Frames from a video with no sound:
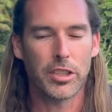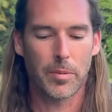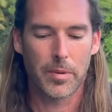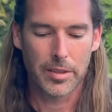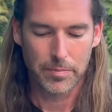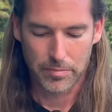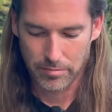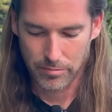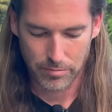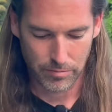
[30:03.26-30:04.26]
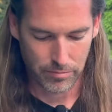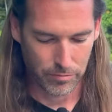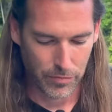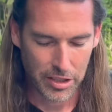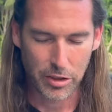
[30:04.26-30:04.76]
time I
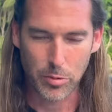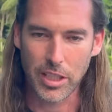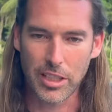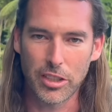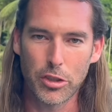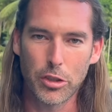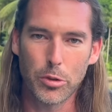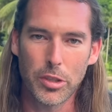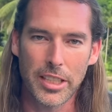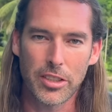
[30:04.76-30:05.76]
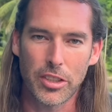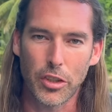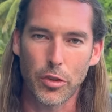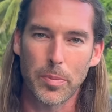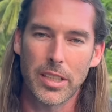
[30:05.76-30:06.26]
read this was actually two days
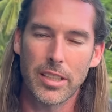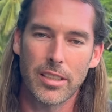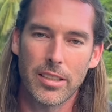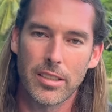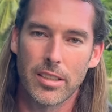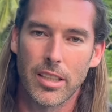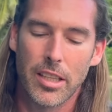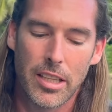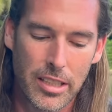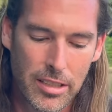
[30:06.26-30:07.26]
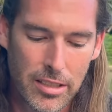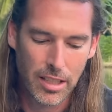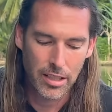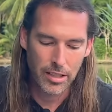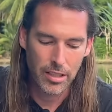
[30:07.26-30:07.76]
ago, because the
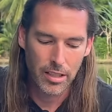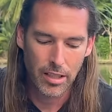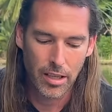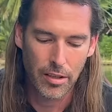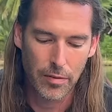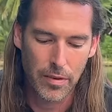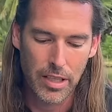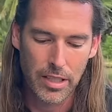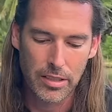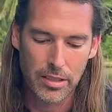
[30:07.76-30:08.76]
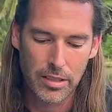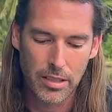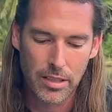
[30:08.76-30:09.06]
son of this